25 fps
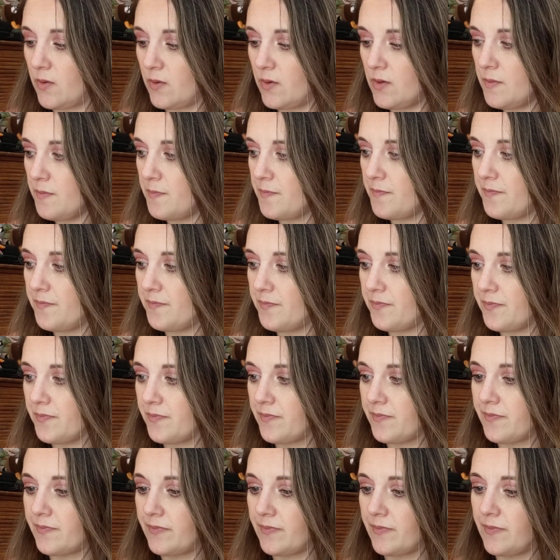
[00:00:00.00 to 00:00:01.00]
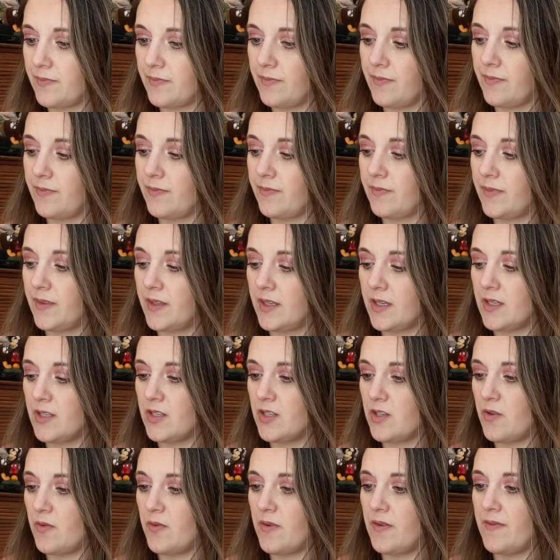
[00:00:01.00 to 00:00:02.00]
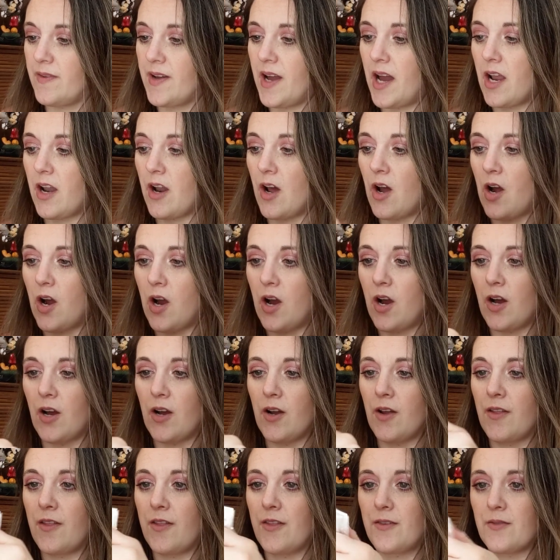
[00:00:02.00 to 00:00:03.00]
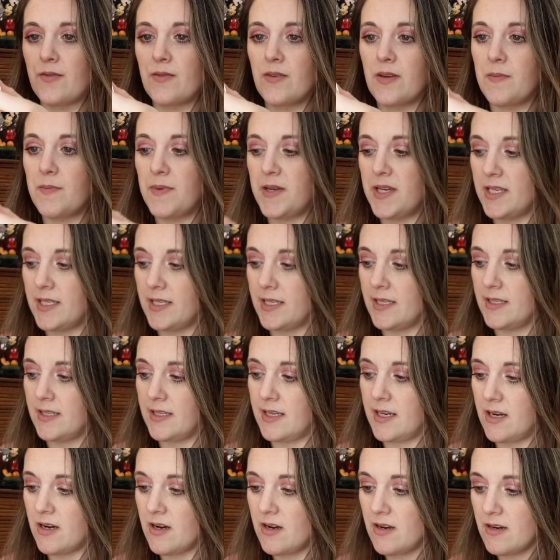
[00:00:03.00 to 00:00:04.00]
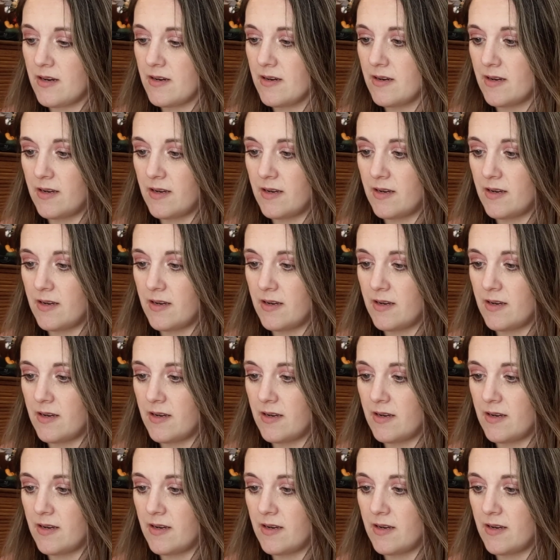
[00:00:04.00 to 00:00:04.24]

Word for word: Whoop. So we've got our 3 pieces here.